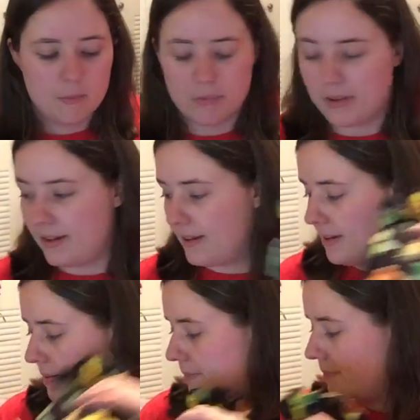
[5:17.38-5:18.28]
But
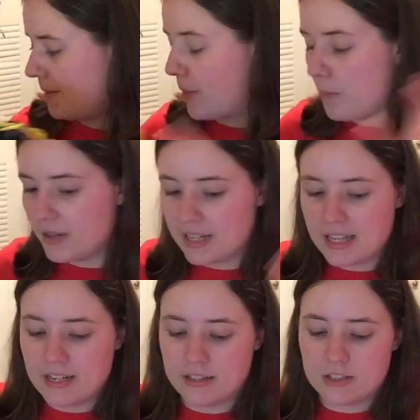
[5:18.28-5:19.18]
I'm hoping to get
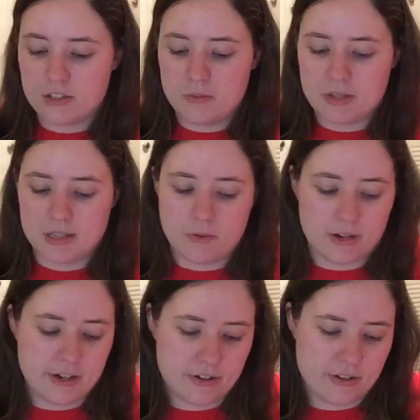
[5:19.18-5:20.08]
that done soon because I
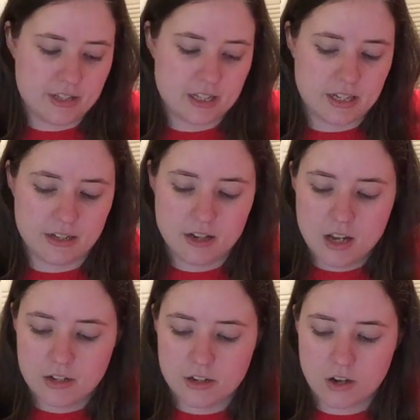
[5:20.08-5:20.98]
want to enter this in
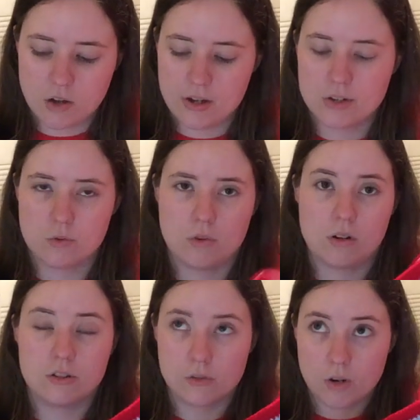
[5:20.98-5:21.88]
Nicola de
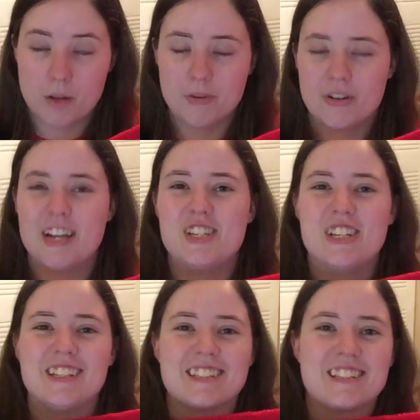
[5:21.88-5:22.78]
Rob
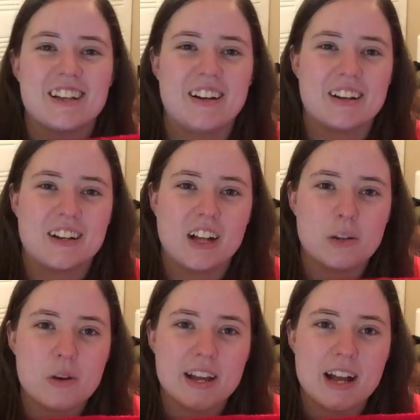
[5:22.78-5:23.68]
Creations
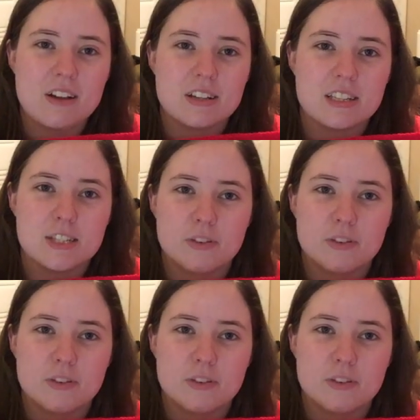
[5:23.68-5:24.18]
colorwork cow, because this